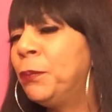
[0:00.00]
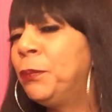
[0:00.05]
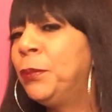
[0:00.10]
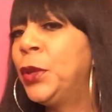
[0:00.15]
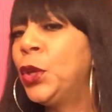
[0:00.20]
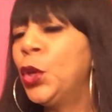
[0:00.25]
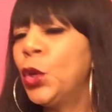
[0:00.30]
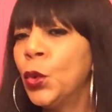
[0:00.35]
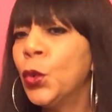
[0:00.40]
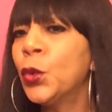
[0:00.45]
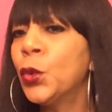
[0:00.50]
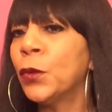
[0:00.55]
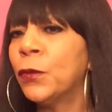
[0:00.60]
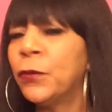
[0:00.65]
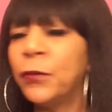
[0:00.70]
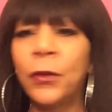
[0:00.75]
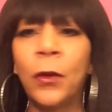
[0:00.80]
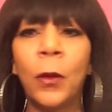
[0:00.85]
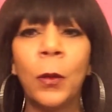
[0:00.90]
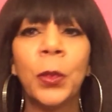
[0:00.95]

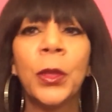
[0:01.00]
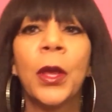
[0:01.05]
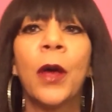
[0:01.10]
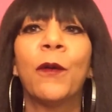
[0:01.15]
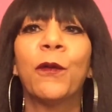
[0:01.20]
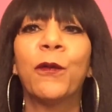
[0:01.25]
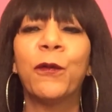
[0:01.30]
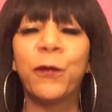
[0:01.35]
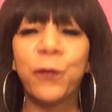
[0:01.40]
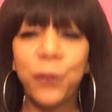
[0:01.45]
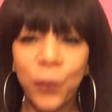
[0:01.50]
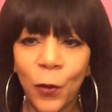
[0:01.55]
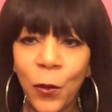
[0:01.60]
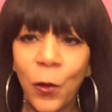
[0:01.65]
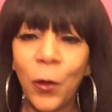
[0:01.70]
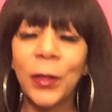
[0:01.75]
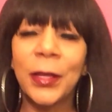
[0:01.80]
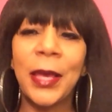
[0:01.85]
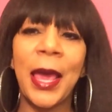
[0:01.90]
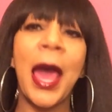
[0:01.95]
beautiful
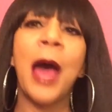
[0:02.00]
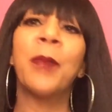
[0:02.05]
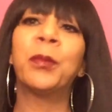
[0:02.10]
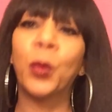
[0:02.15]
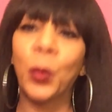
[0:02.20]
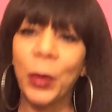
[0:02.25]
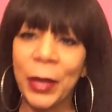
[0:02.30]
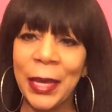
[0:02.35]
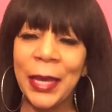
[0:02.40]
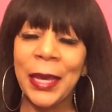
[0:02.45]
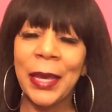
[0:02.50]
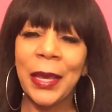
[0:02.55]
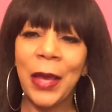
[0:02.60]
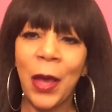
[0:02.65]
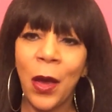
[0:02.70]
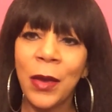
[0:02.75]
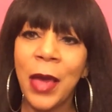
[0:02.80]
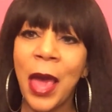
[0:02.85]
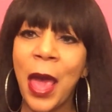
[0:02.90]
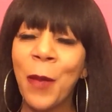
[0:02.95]
full cap wig.
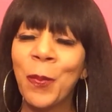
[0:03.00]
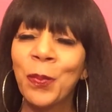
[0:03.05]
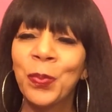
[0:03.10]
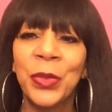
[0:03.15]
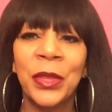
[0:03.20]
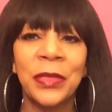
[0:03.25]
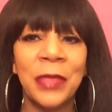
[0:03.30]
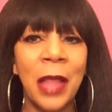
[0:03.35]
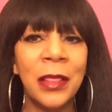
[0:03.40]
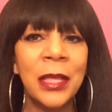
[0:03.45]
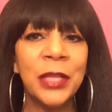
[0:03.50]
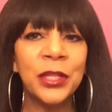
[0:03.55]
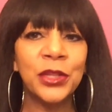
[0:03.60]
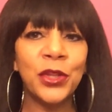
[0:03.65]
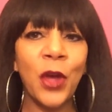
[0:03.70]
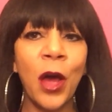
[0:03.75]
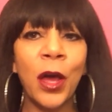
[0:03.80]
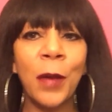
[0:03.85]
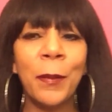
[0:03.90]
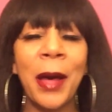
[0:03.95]
Okay, now let's
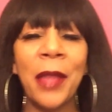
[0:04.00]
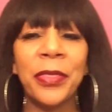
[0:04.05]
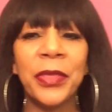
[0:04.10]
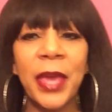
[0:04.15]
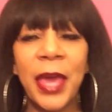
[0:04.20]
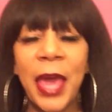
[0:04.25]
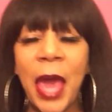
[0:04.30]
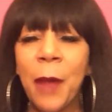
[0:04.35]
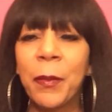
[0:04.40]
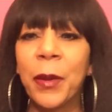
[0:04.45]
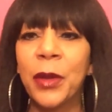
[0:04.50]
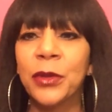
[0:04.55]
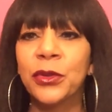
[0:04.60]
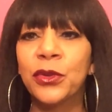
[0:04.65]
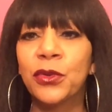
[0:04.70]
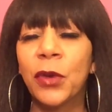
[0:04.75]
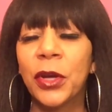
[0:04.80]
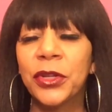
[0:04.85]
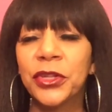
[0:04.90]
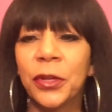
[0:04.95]
talk about the cap
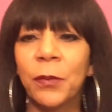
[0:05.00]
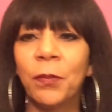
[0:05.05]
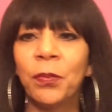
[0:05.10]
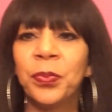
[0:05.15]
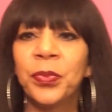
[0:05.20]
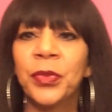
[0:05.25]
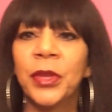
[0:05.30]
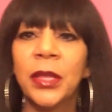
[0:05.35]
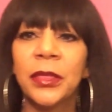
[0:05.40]
construction.